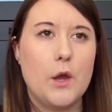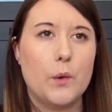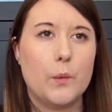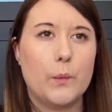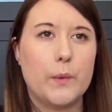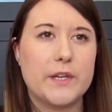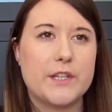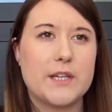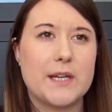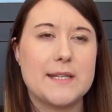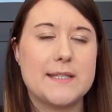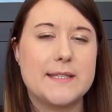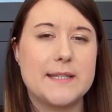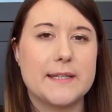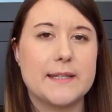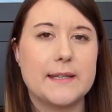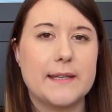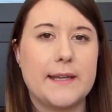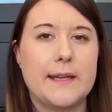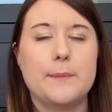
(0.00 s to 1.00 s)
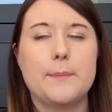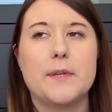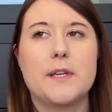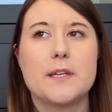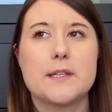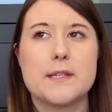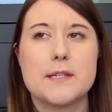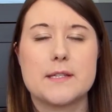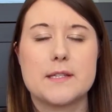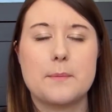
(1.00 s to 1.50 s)
which I didn't like
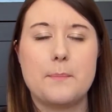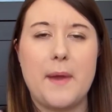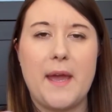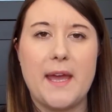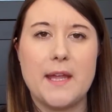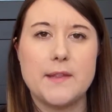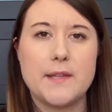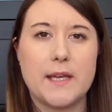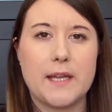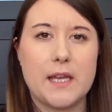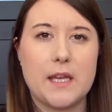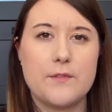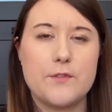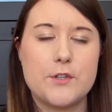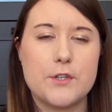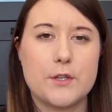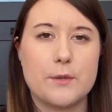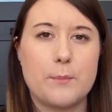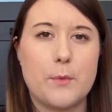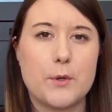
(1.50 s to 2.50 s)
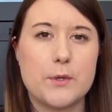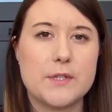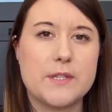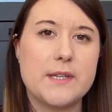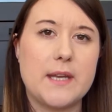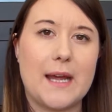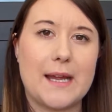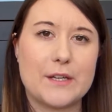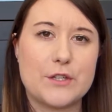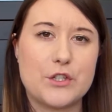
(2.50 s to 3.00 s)
because it's the pen that gives you the most
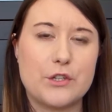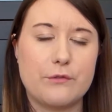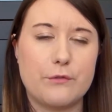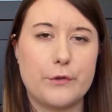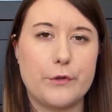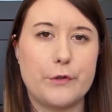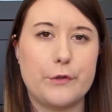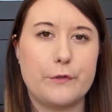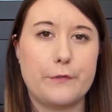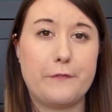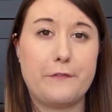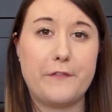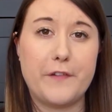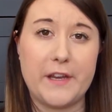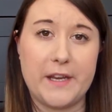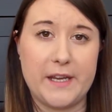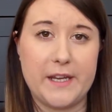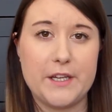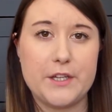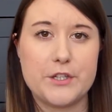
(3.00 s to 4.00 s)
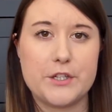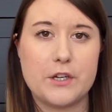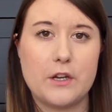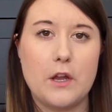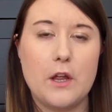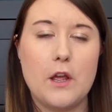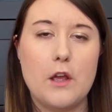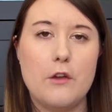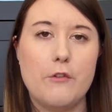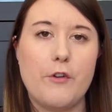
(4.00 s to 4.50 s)
natural finish.
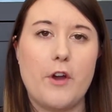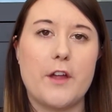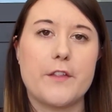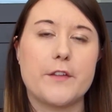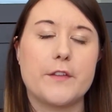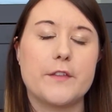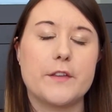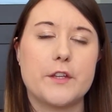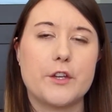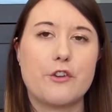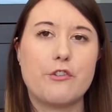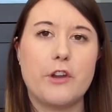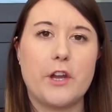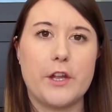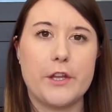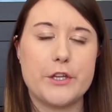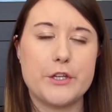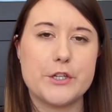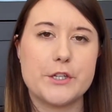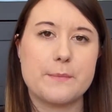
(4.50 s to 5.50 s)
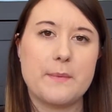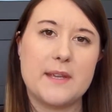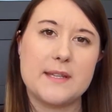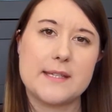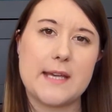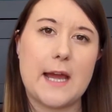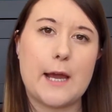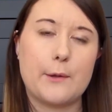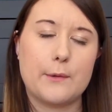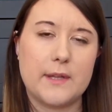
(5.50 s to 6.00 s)
Rather than the crayon, you're just
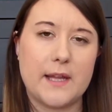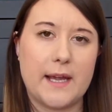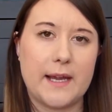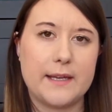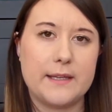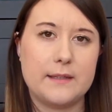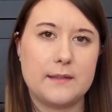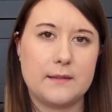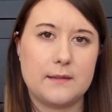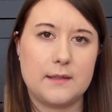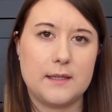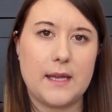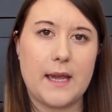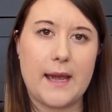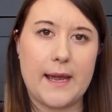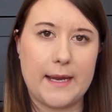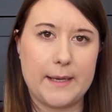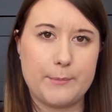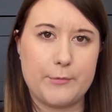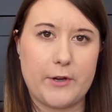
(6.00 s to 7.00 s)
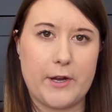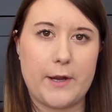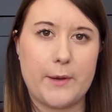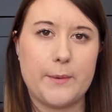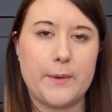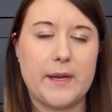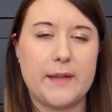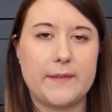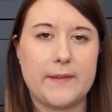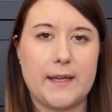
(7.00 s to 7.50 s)
meant to outline your
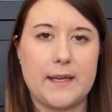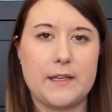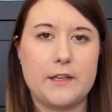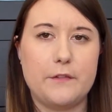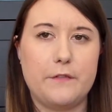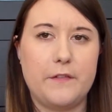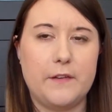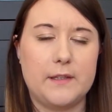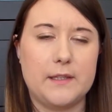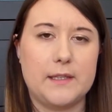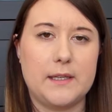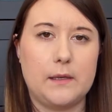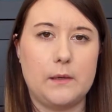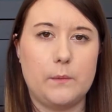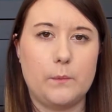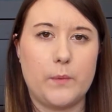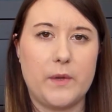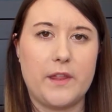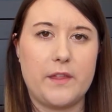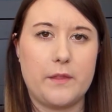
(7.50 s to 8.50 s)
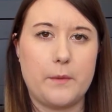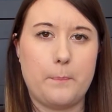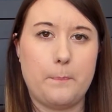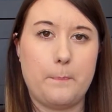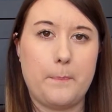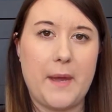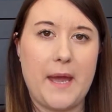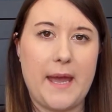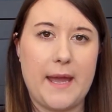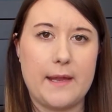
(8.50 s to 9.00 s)
eyebrow and then you fill it in with the
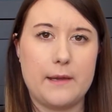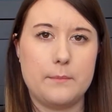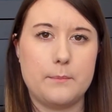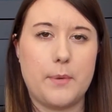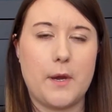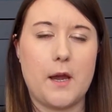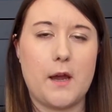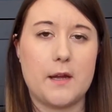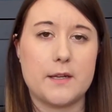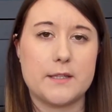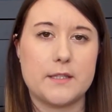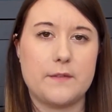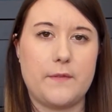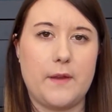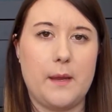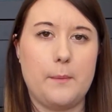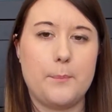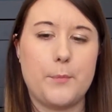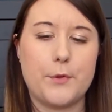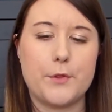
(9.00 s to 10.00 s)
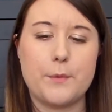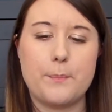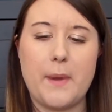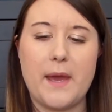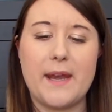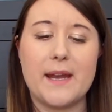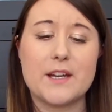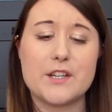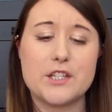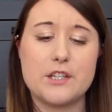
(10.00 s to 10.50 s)
pen part of it. But the
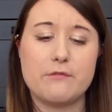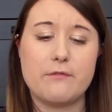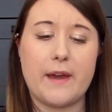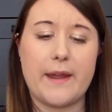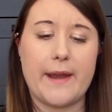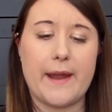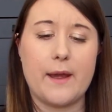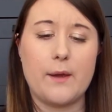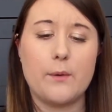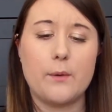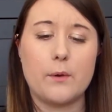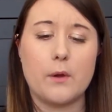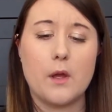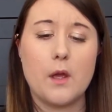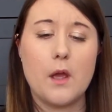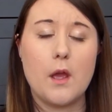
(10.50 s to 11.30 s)
pen actually ran out